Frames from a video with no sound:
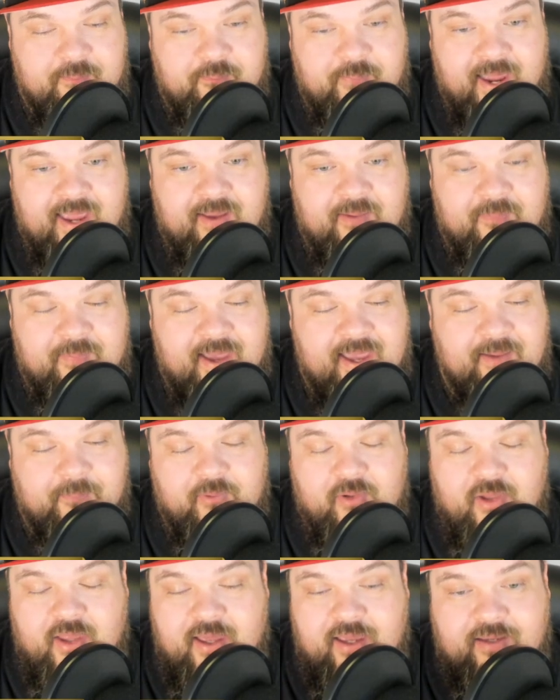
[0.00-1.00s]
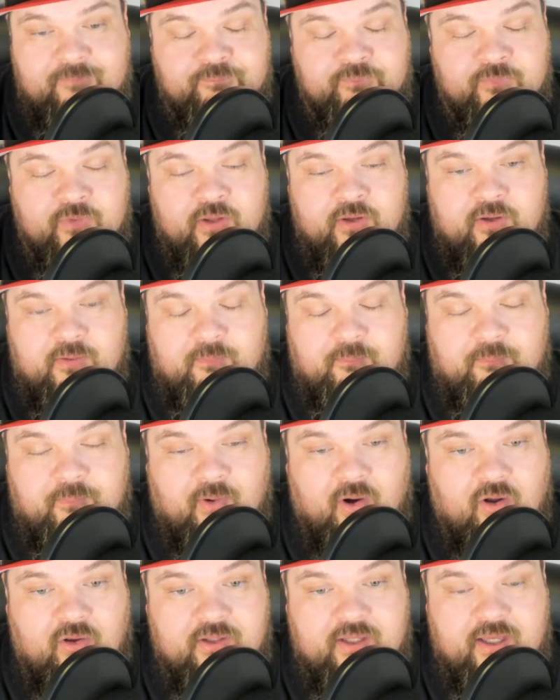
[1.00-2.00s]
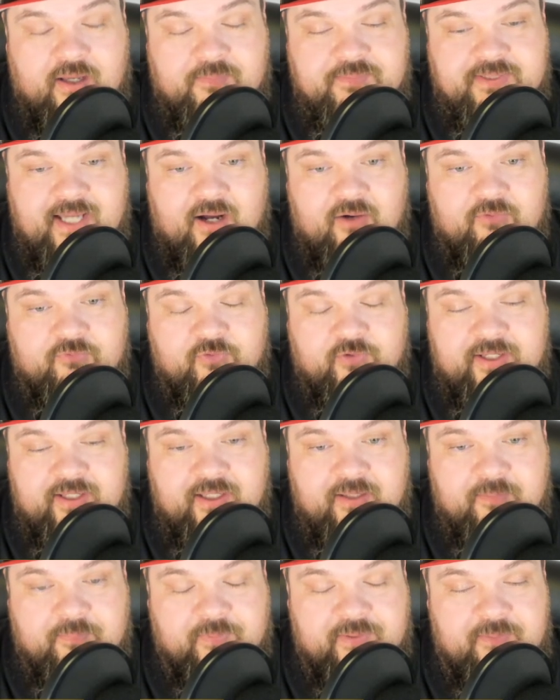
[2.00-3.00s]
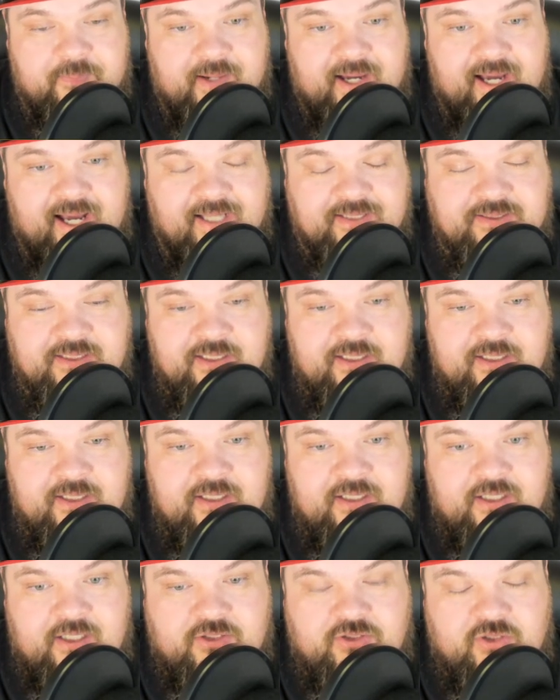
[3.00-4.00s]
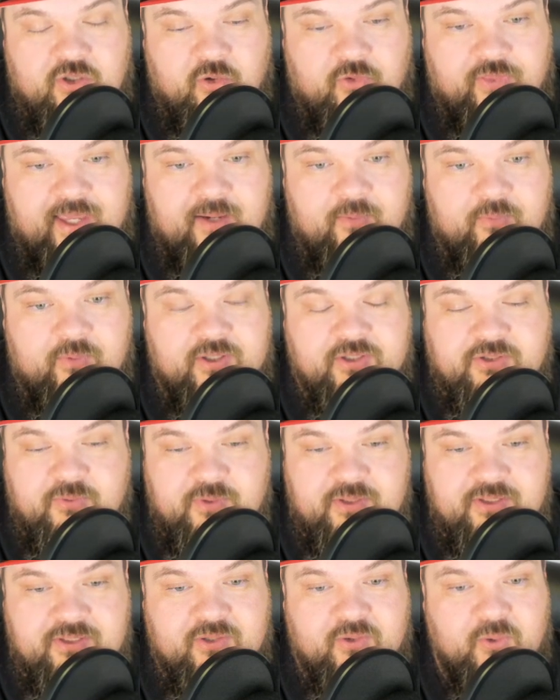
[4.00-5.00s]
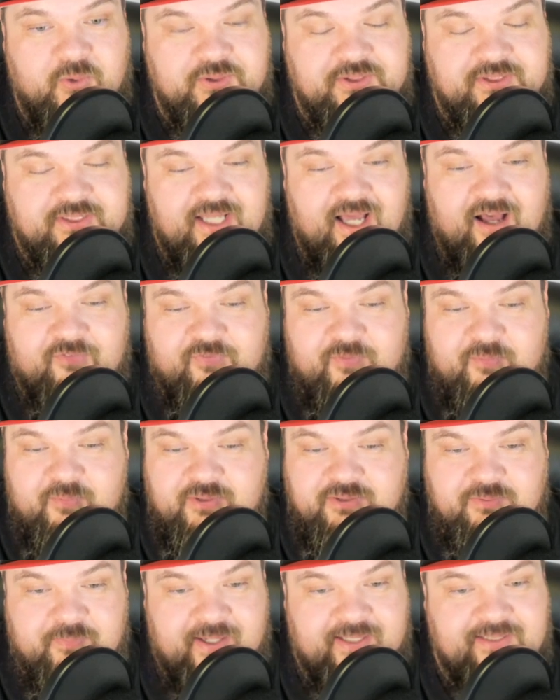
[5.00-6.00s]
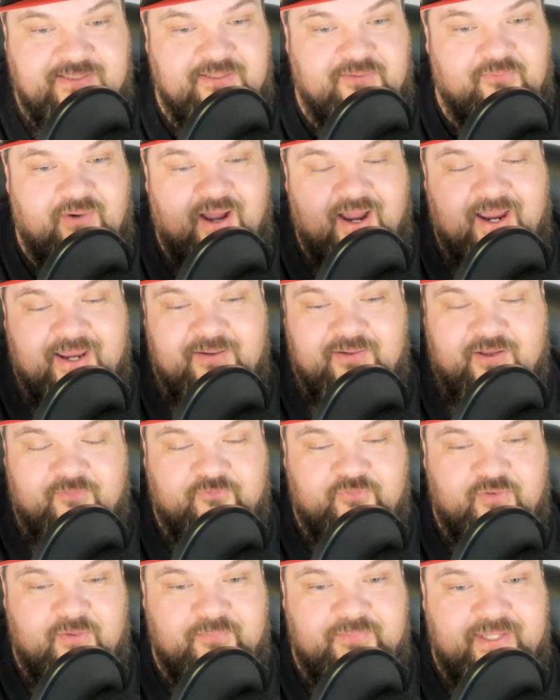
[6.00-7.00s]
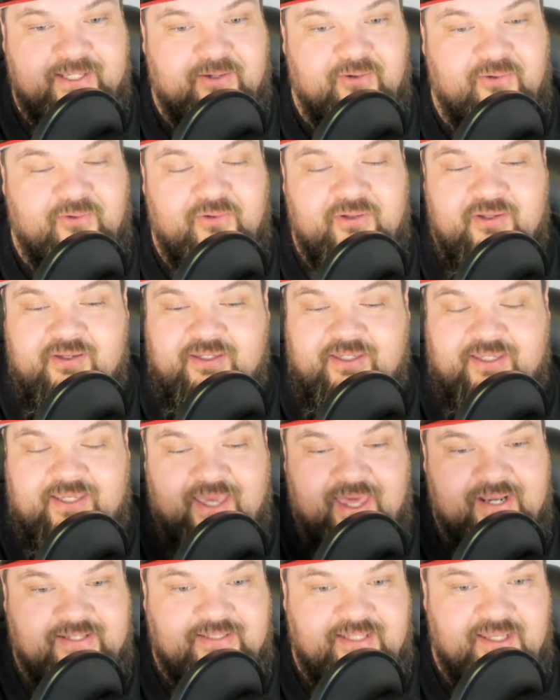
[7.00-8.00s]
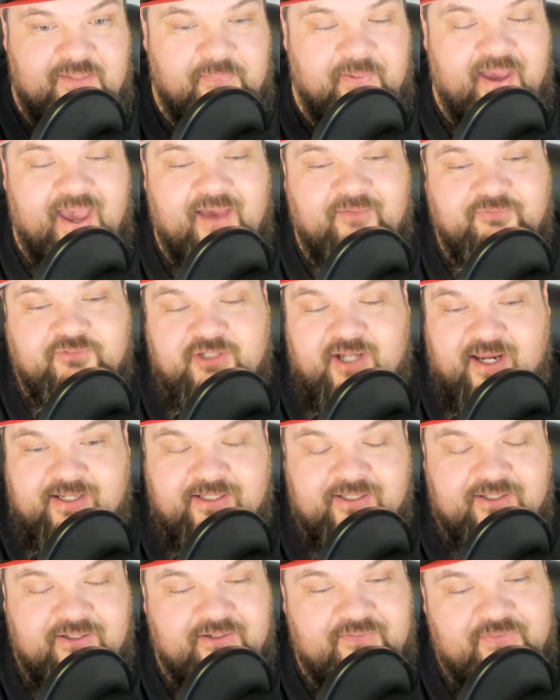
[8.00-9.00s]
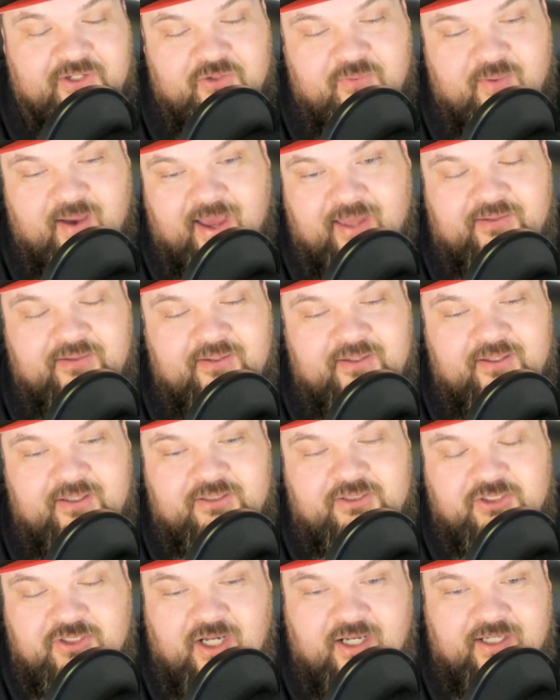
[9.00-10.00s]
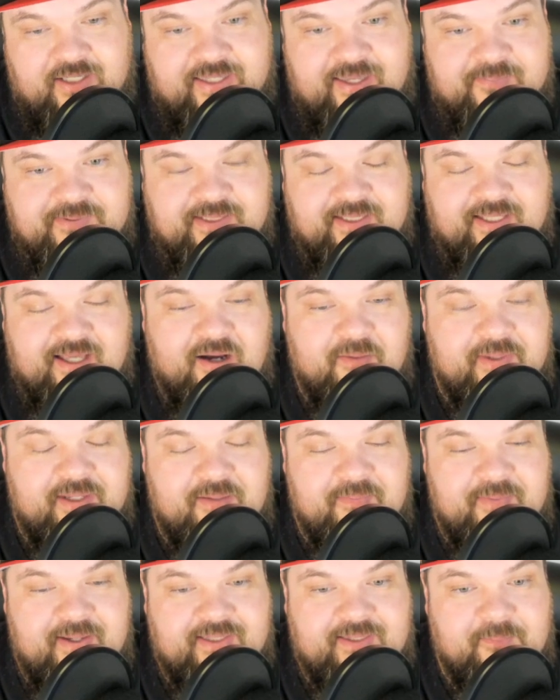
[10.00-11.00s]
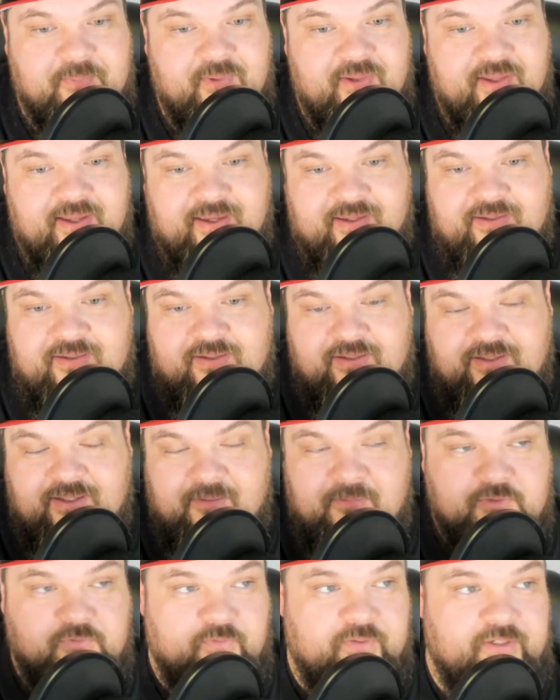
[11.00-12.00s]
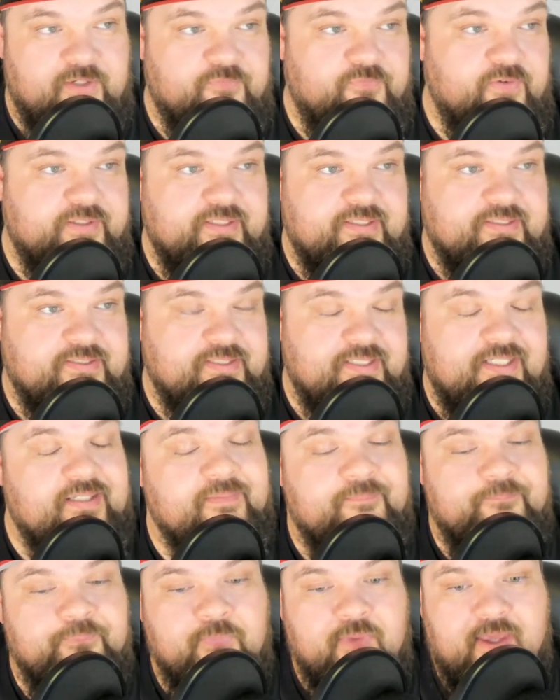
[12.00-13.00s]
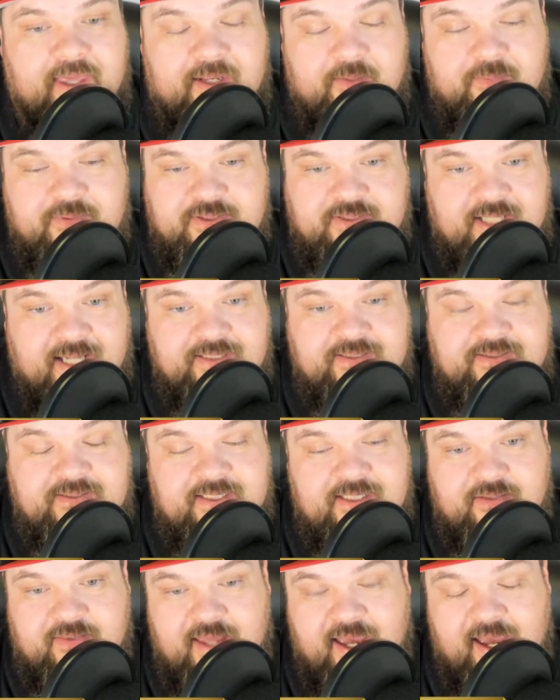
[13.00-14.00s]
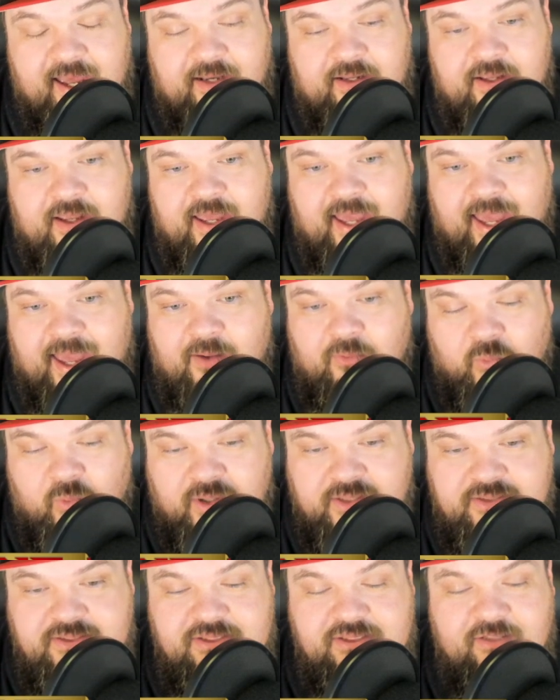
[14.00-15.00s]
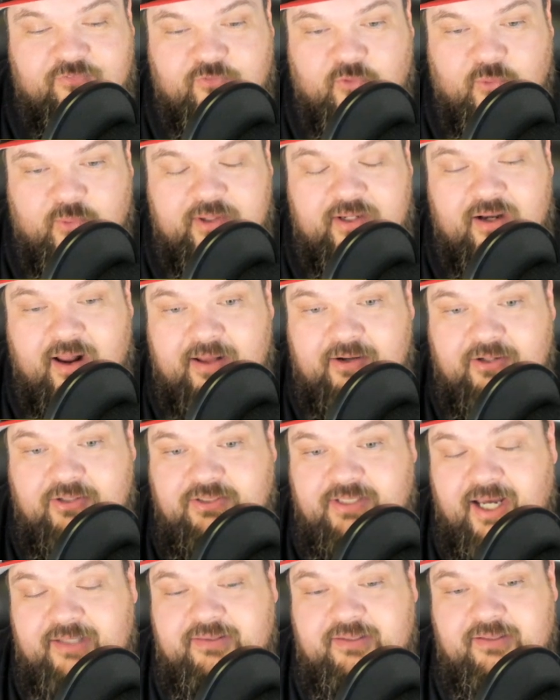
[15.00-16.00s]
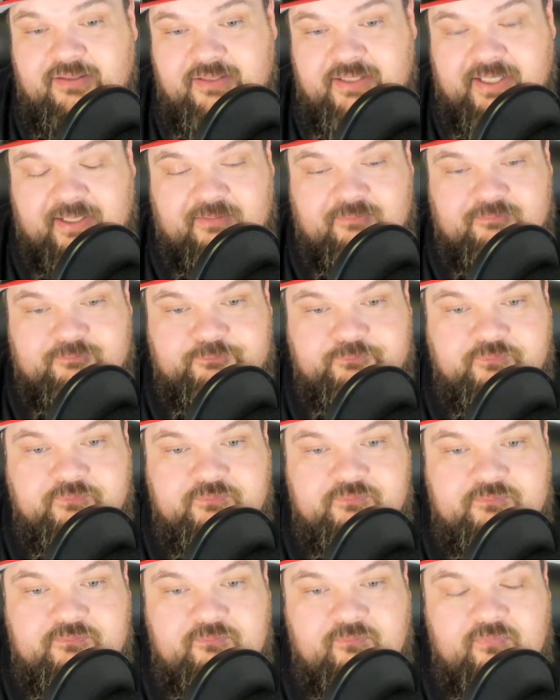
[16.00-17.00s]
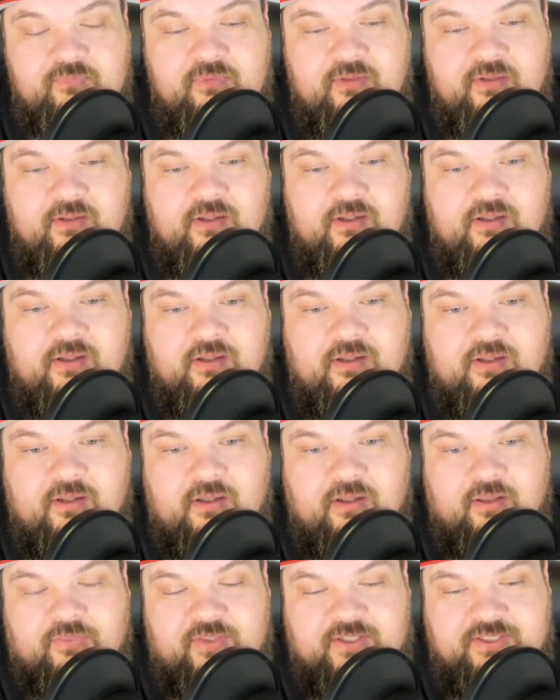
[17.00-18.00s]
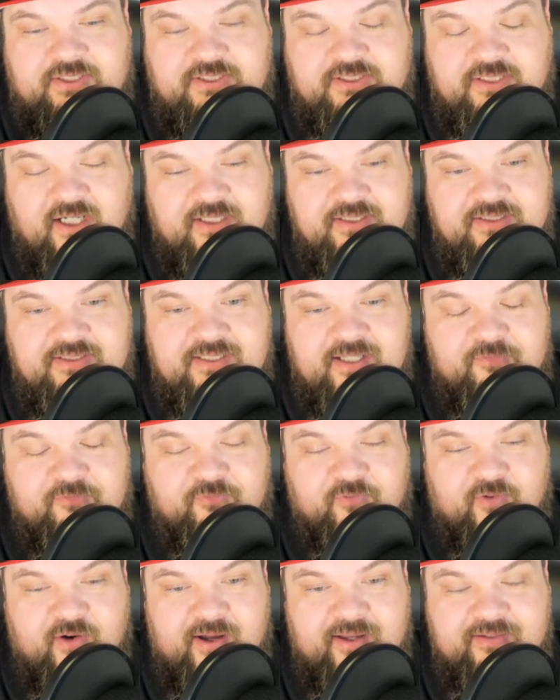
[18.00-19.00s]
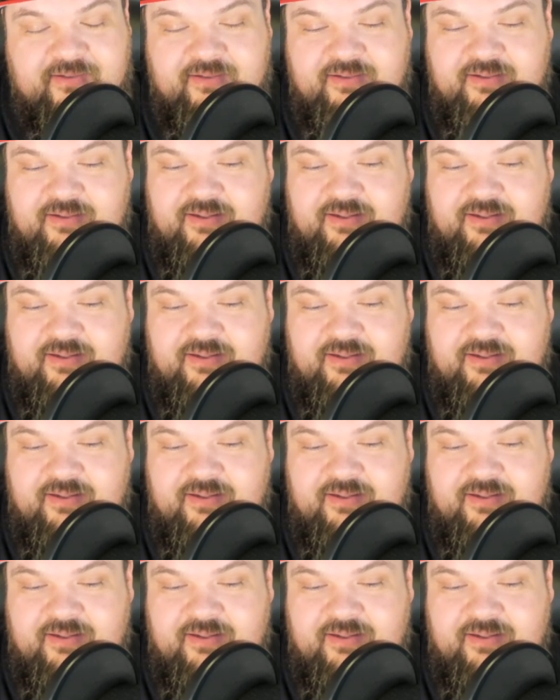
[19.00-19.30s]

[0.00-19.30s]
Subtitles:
bang, bang play. Ball comes out for an incomplete pass. So they were doing the cool stuff. It was Mason Ryan come from nickel. He had a deep half, Jair, and then you had Deshaun Gibson come in and make the play. It was very fun to see, and it was nice seeing that. And once the 49ers got the lead, the stunts up front,